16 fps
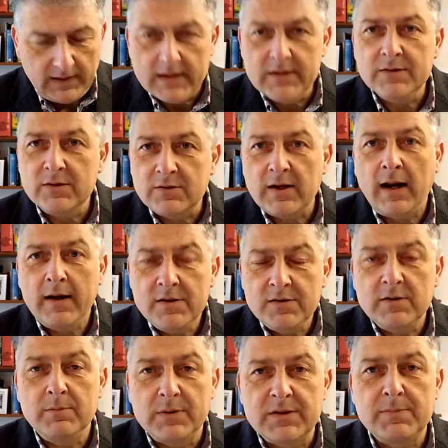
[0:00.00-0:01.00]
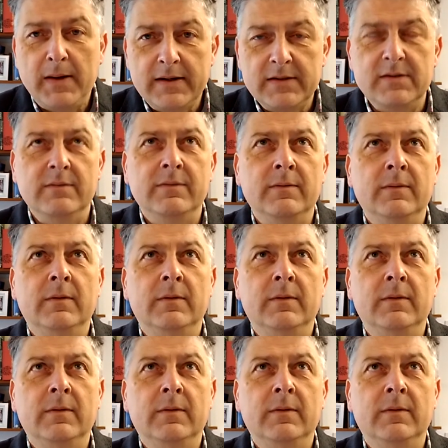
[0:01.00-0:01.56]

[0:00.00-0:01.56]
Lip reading: It's a challenging perspective.